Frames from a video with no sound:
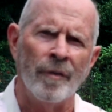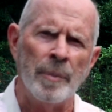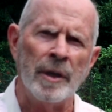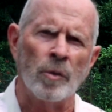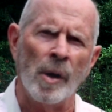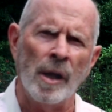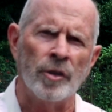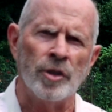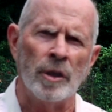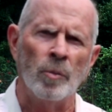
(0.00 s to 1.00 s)
of
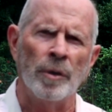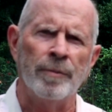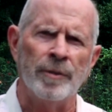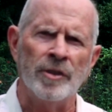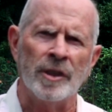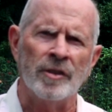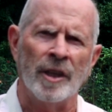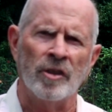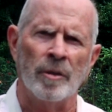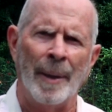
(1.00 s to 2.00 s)
meteorology with physics
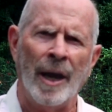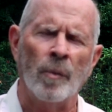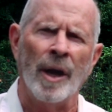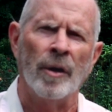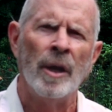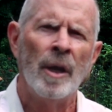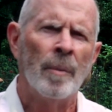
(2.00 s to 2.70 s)
as the background.